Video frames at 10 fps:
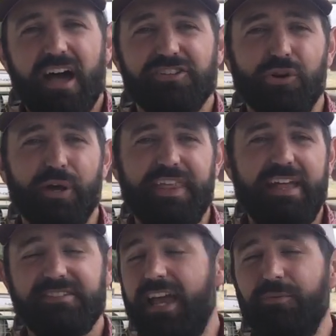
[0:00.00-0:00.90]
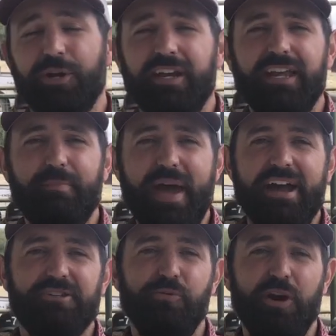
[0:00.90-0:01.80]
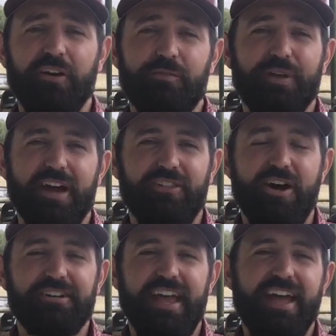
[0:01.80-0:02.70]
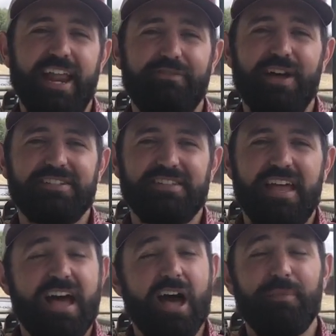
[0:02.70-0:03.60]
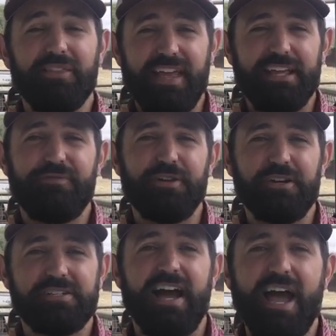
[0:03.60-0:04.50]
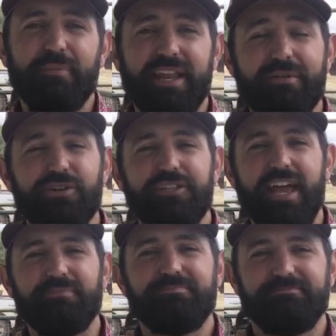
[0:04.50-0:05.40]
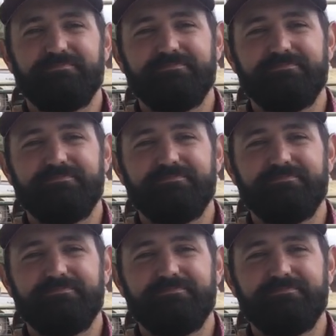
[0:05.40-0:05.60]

Uh, so with that said, we're going to get back to work. we got a long day ahead of us, uh, but thank you for your time and have a good day.